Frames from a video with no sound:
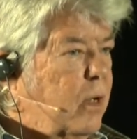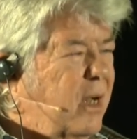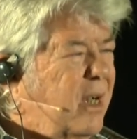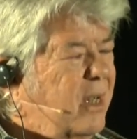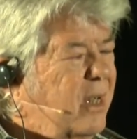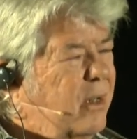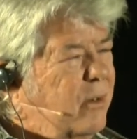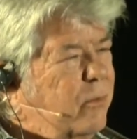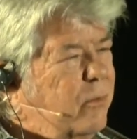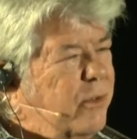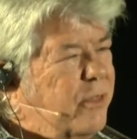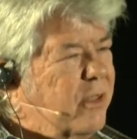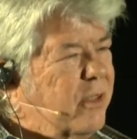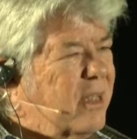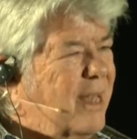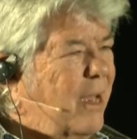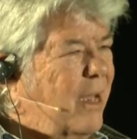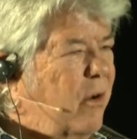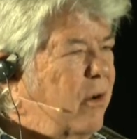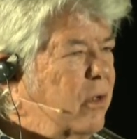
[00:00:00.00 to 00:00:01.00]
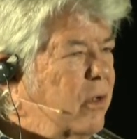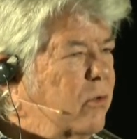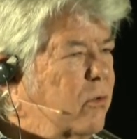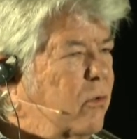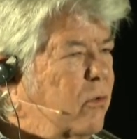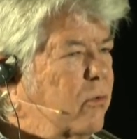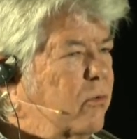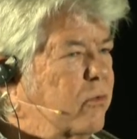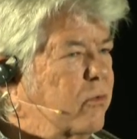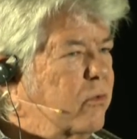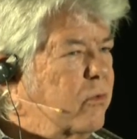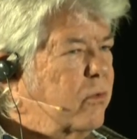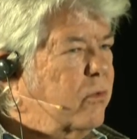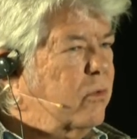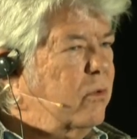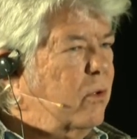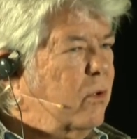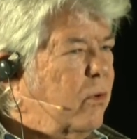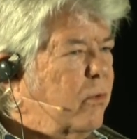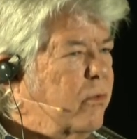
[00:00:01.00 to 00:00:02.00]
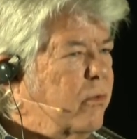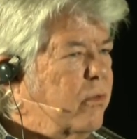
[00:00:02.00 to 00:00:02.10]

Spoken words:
with the characters, you know,